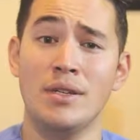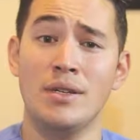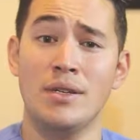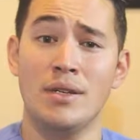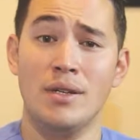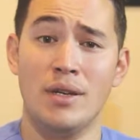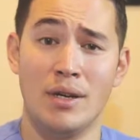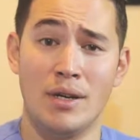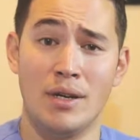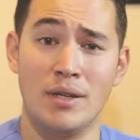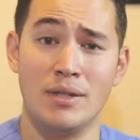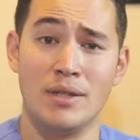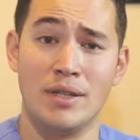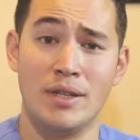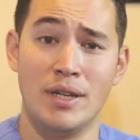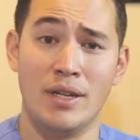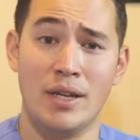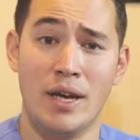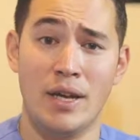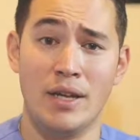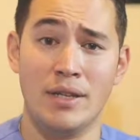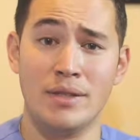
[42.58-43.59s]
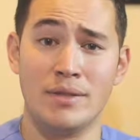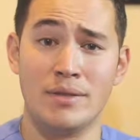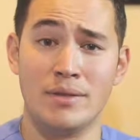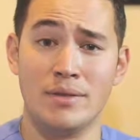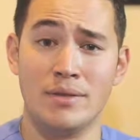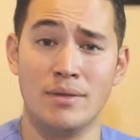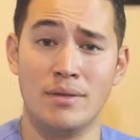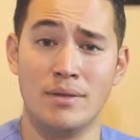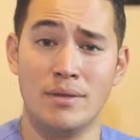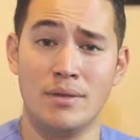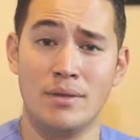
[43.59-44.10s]
the night
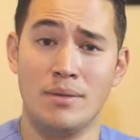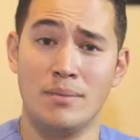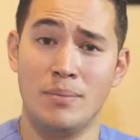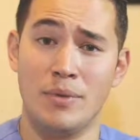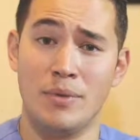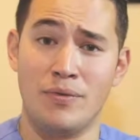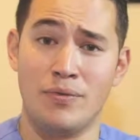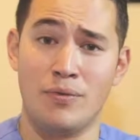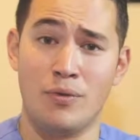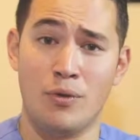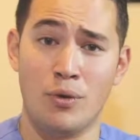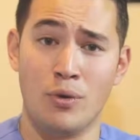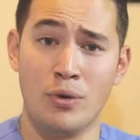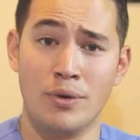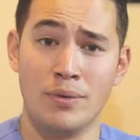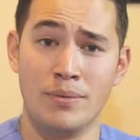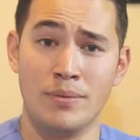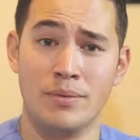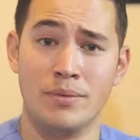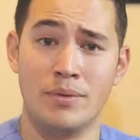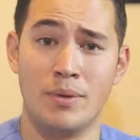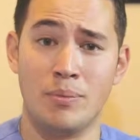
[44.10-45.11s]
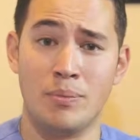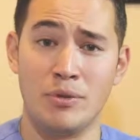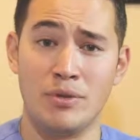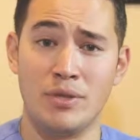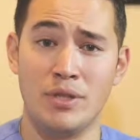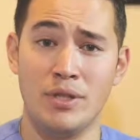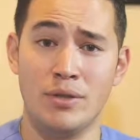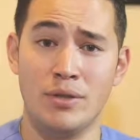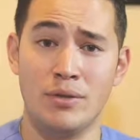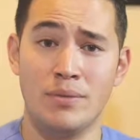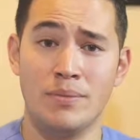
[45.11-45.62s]
before the
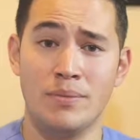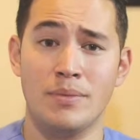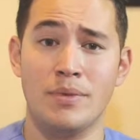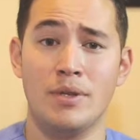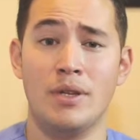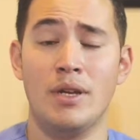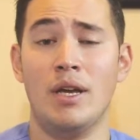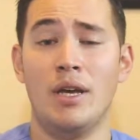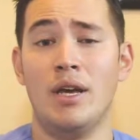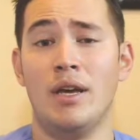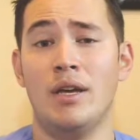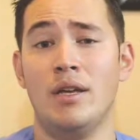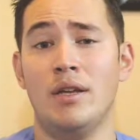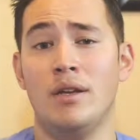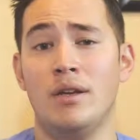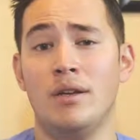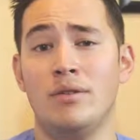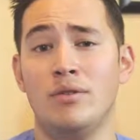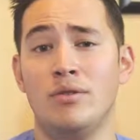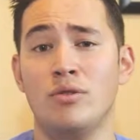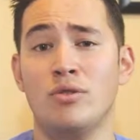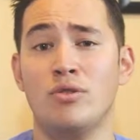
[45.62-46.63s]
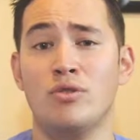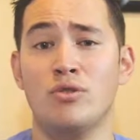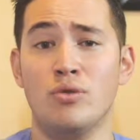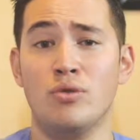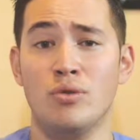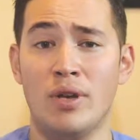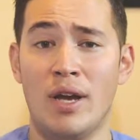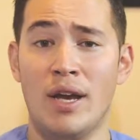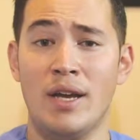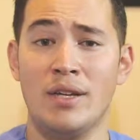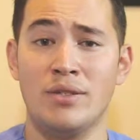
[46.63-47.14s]
procedure, and you
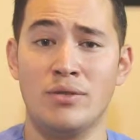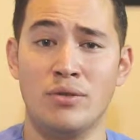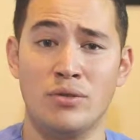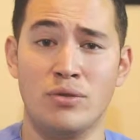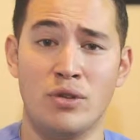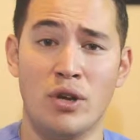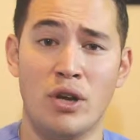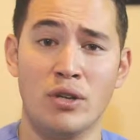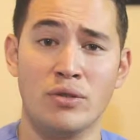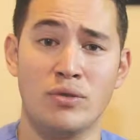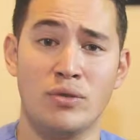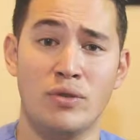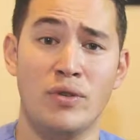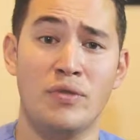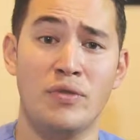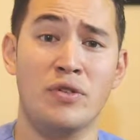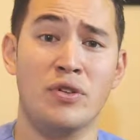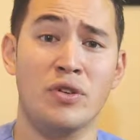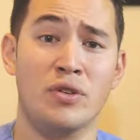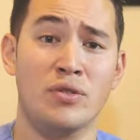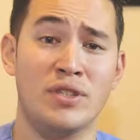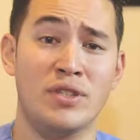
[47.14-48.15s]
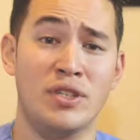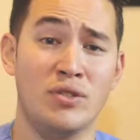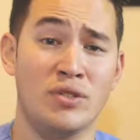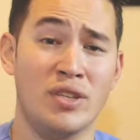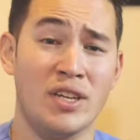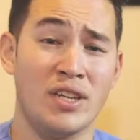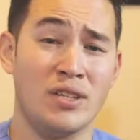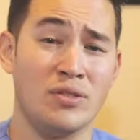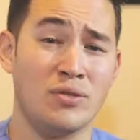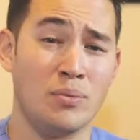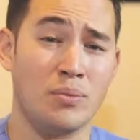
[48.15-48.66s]
should ask your doctor if you can continue
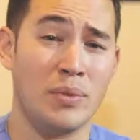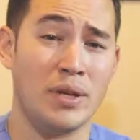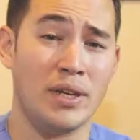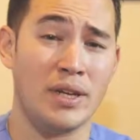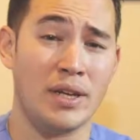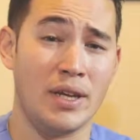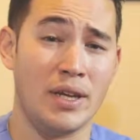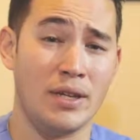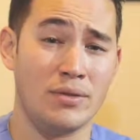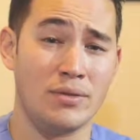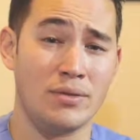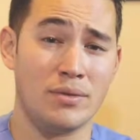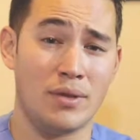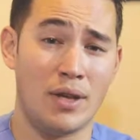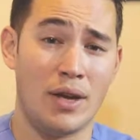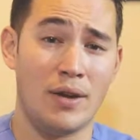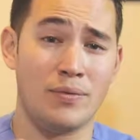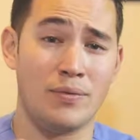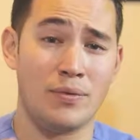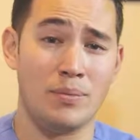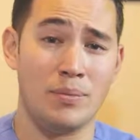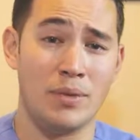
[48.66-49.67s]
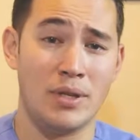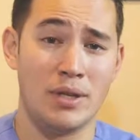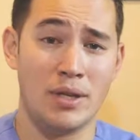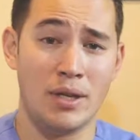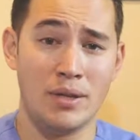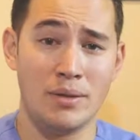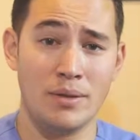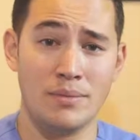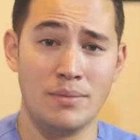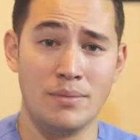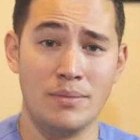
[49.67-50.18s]
taking some medications after
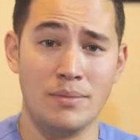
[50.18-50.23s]
midnight.